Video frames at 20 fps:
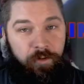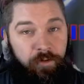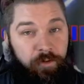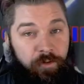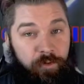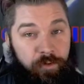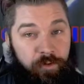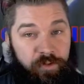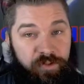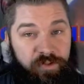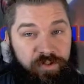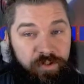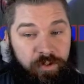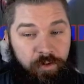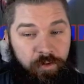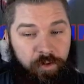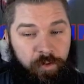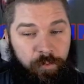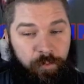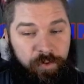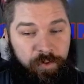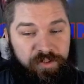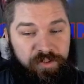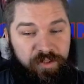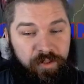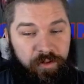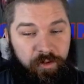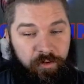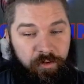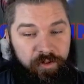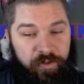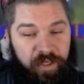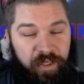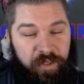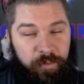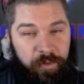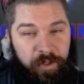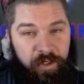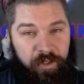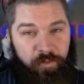Doing so and pressing the OK
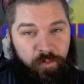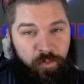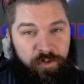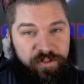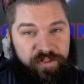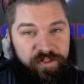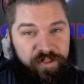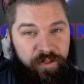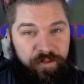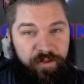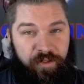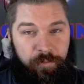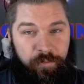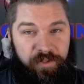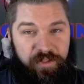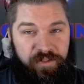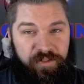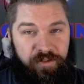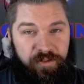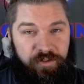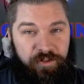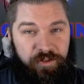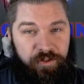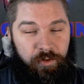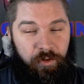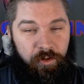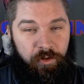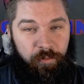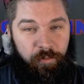button will send that message to all